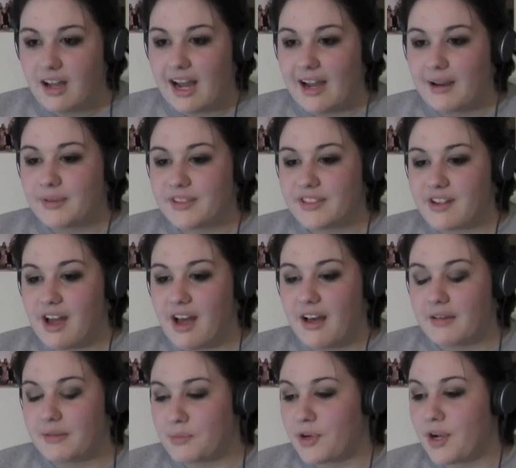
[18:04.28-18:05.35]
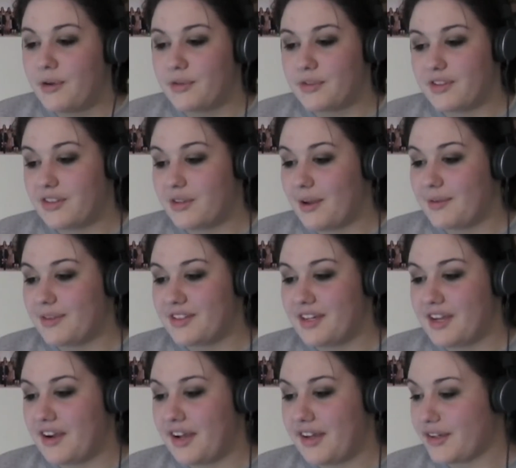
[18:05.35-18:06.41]
I was prose, so I was
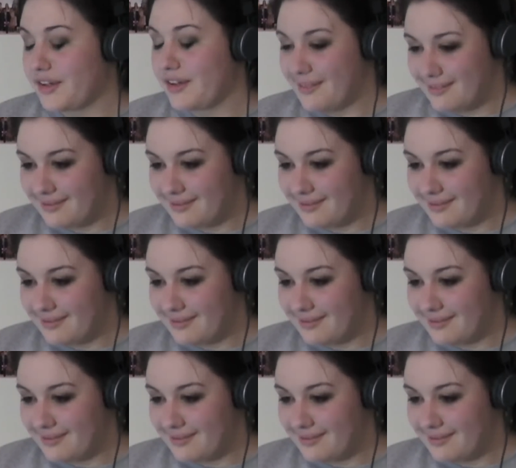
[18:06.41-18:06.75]
narrator.